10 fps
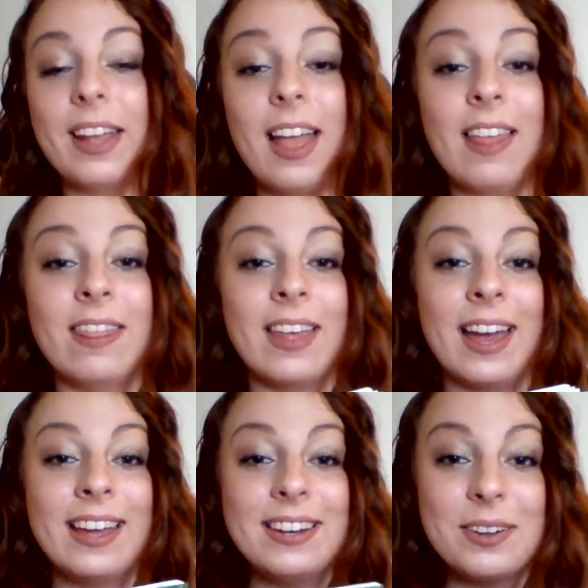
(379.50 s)
And
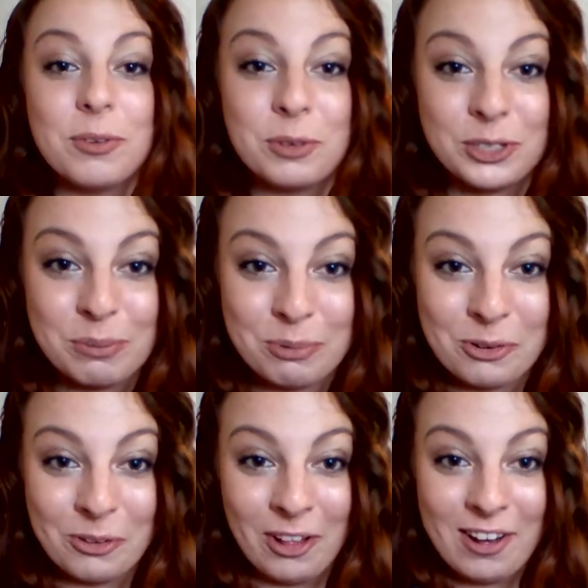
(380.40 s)
that was a
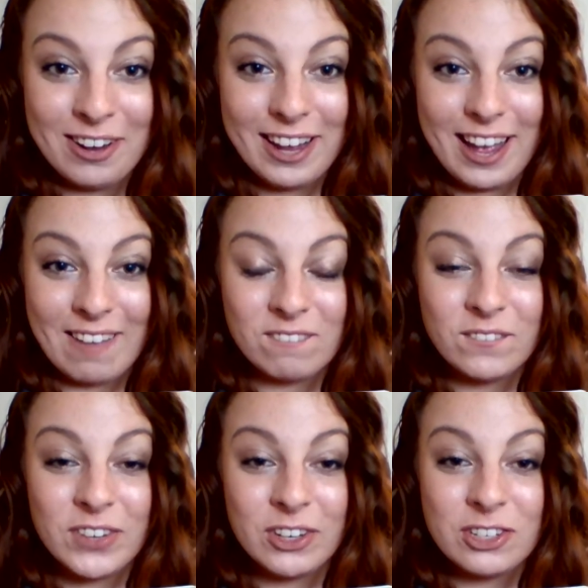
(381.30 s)
prologue and
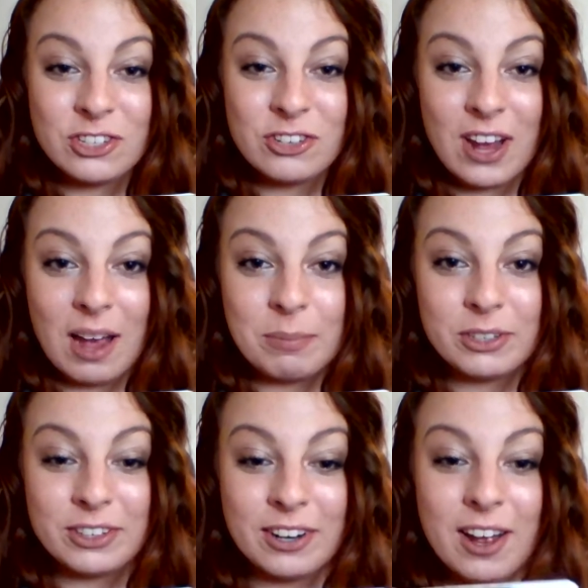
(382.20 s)
first
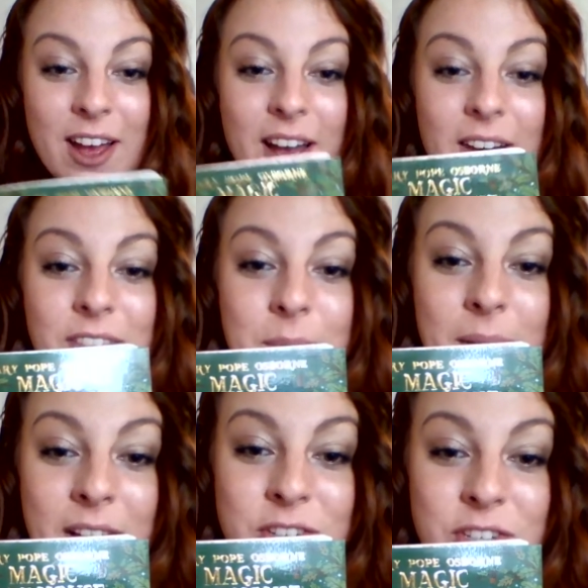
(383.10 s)
chapter of the
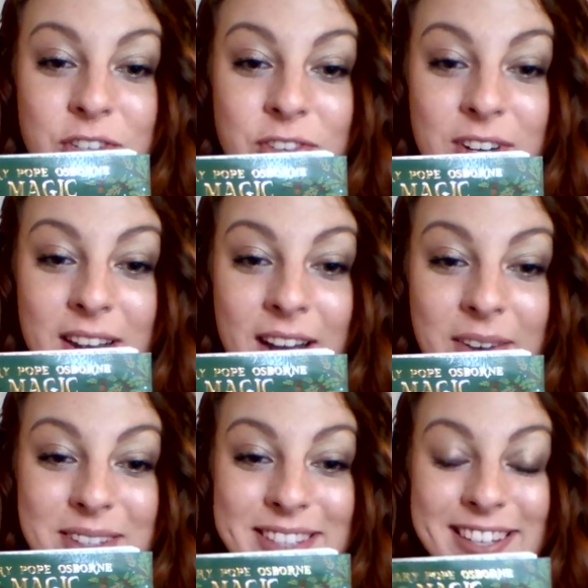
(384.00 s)
Magic
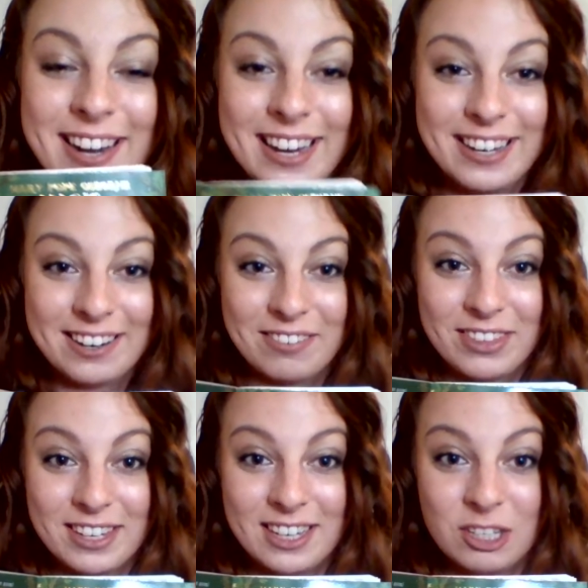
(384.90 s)
Treehouse Night of
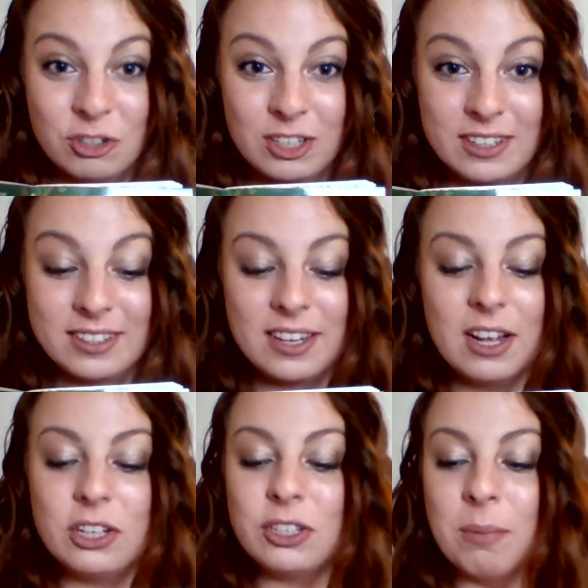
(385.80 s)
the Ninjas.
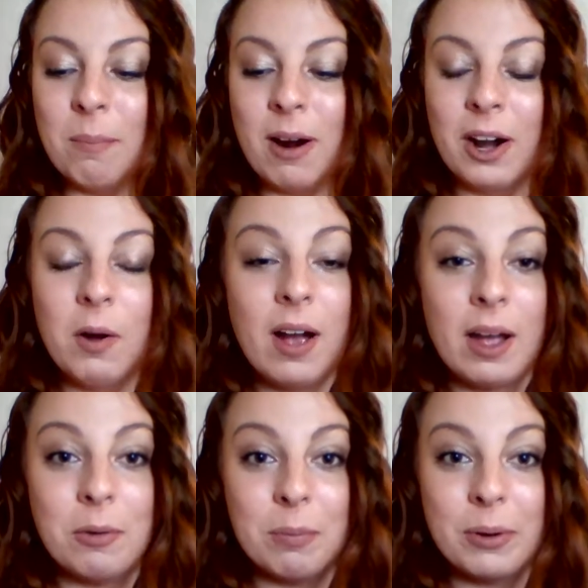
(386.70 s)
Tomorrow
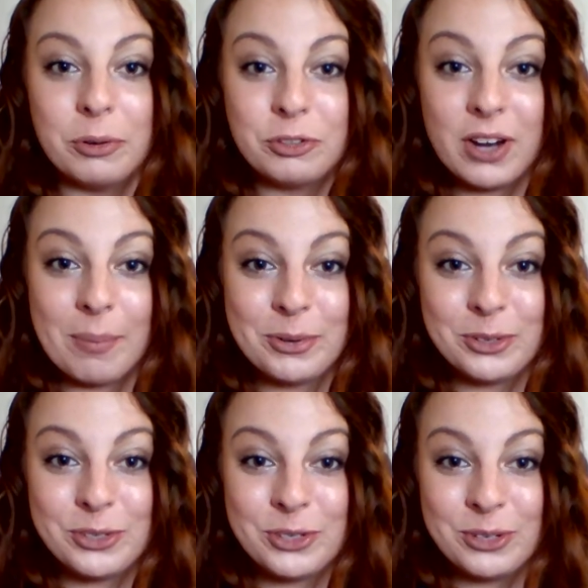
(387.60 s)
I will post
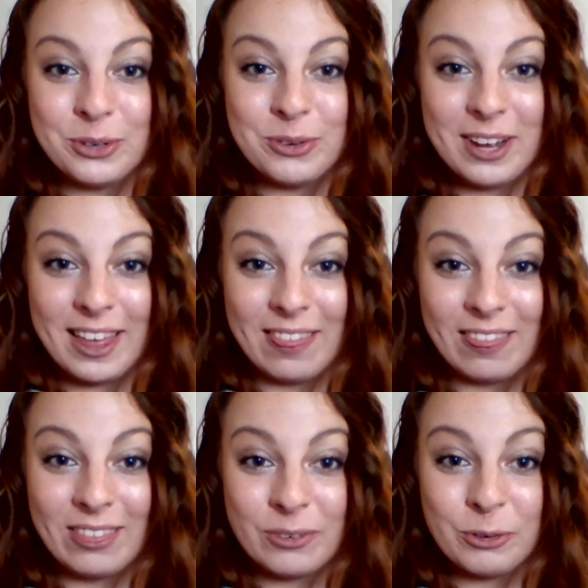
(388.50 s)
chapters 2 and
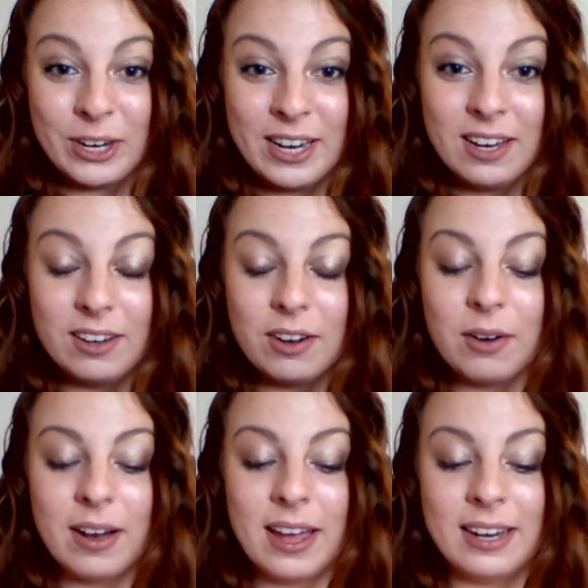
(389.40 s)
3.
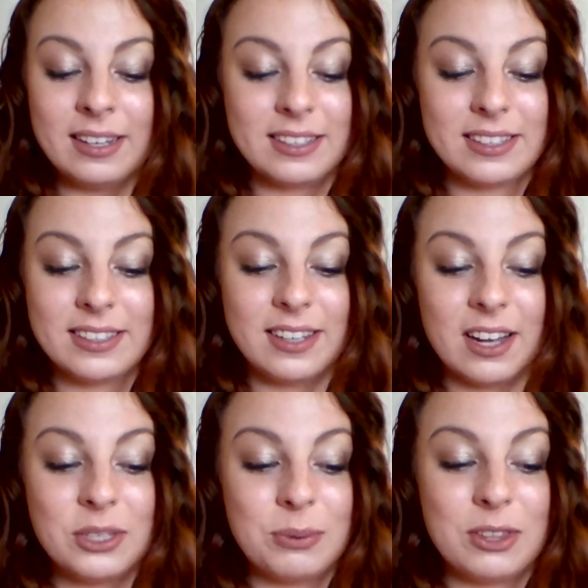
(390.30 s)
Go ahead and
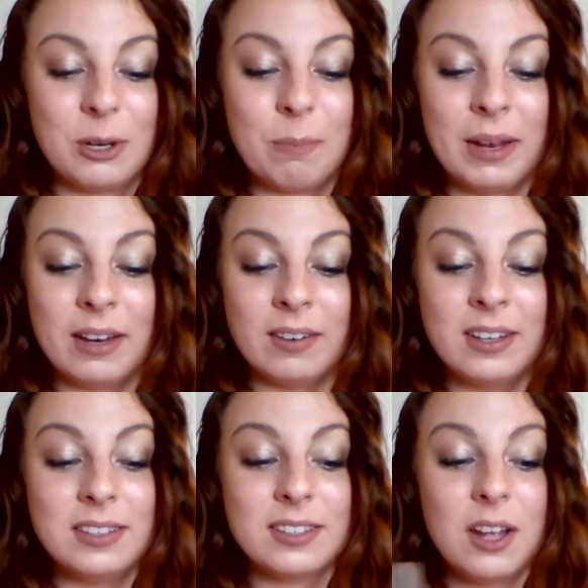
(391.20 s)
discuss with your
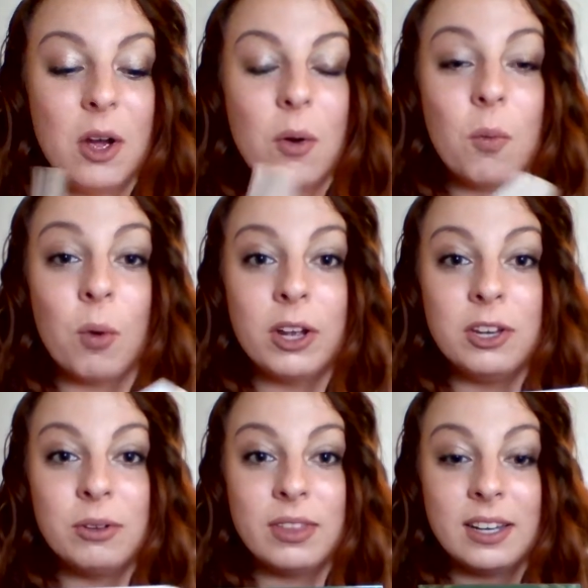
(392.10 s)
parents what
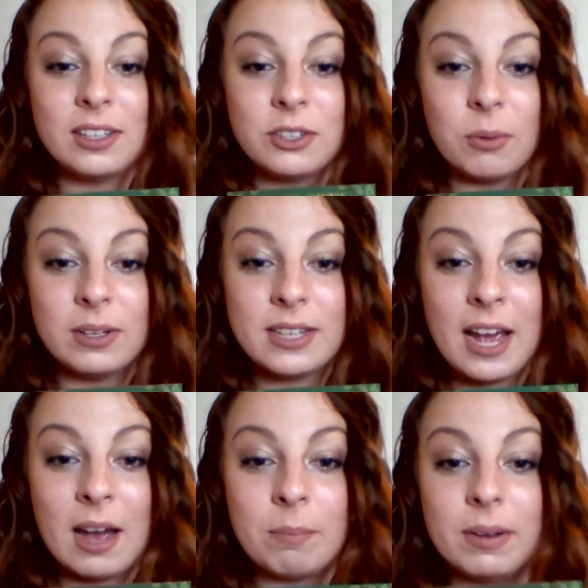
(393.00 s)
you think is going to
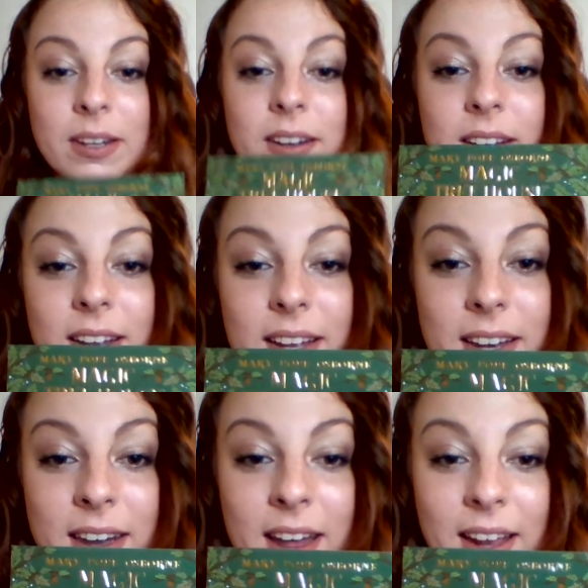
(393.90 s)
happen
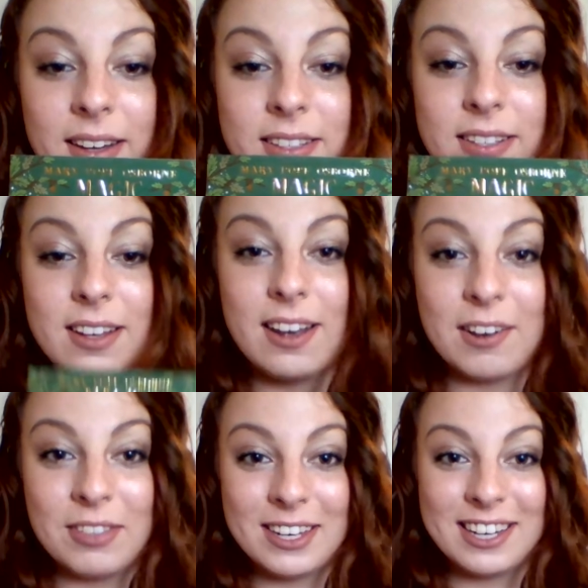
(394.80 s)
in Night
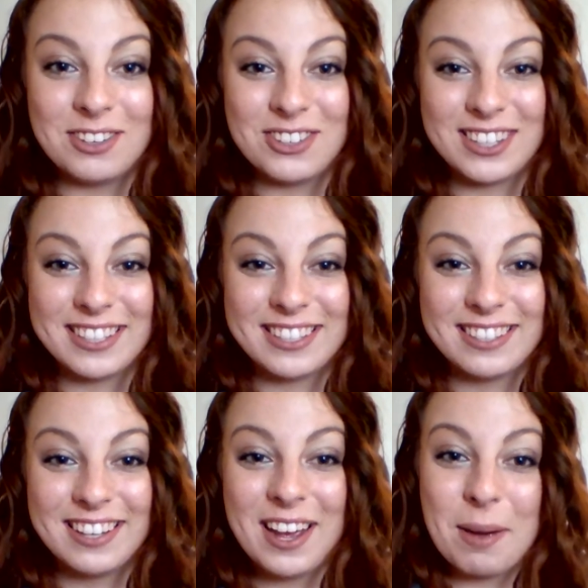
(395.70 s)
of the Ninjas.
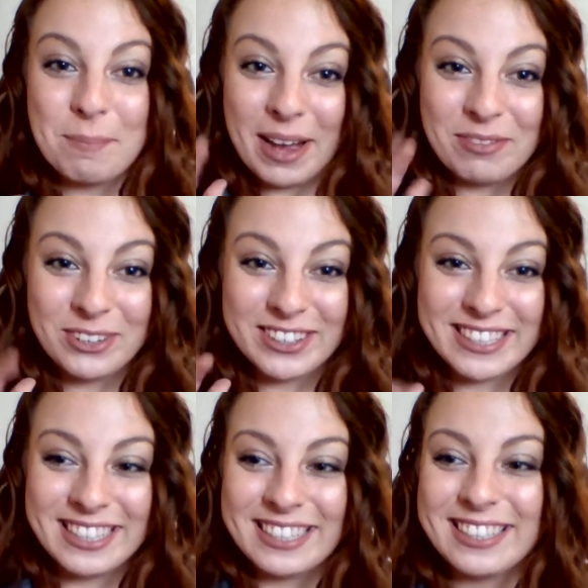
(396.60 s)
Bye,
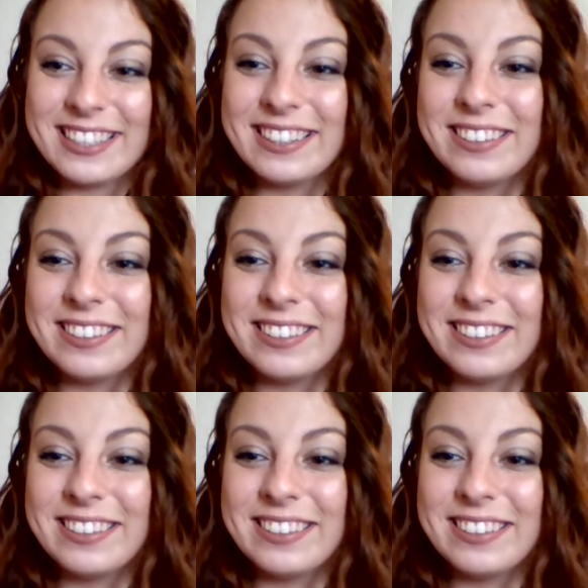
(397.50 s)
firsties.